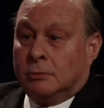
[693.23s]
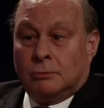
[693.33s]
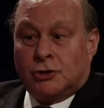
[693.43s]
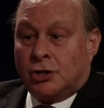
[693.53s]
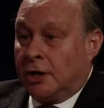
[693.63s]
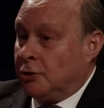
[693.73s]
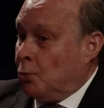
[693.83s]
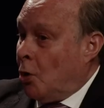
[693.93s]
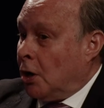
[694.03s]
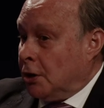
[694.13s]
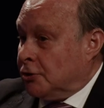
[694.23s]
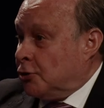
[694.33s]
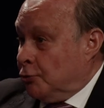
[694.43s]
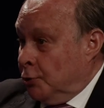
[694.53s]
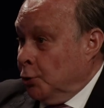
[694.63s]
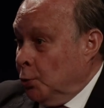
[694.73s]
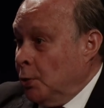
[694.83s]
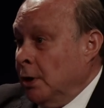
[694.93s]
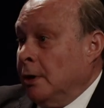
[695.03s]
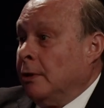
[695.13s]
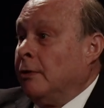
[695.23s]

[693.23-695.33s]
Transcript: start to walk us through the